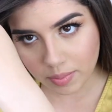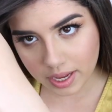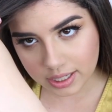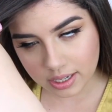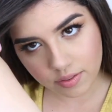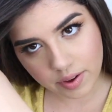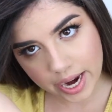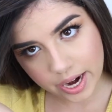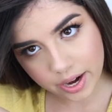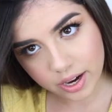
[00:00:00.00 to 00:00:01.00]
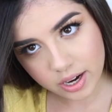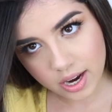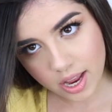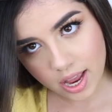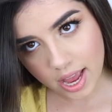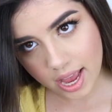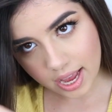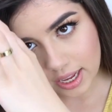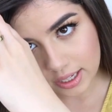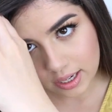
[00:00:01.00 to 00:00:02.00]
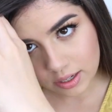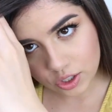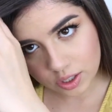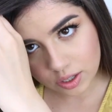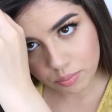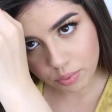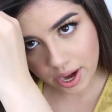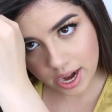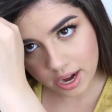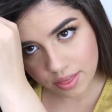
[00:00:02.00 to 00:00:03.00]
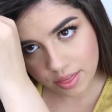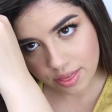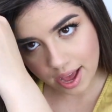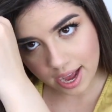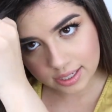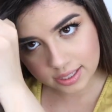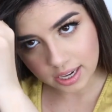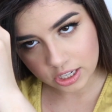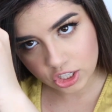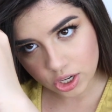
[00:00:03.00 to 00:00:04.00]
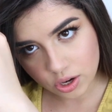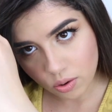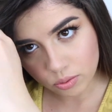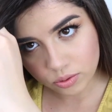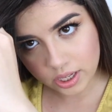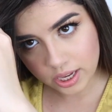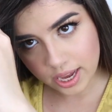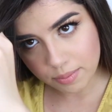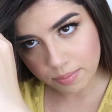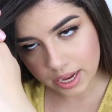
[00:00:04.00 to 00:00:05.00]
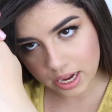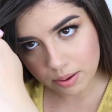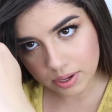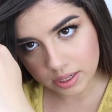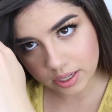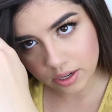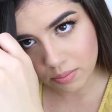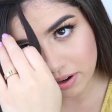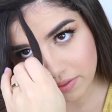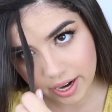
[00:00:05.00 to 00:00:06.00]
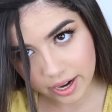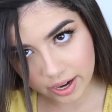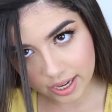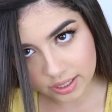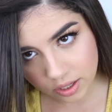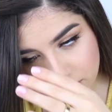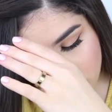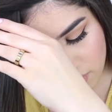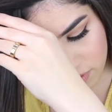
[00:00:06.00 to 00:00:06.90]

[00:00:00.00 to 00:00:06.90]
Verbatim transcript: bit of hair and just braid that section only and pick up a little bit of hair as you go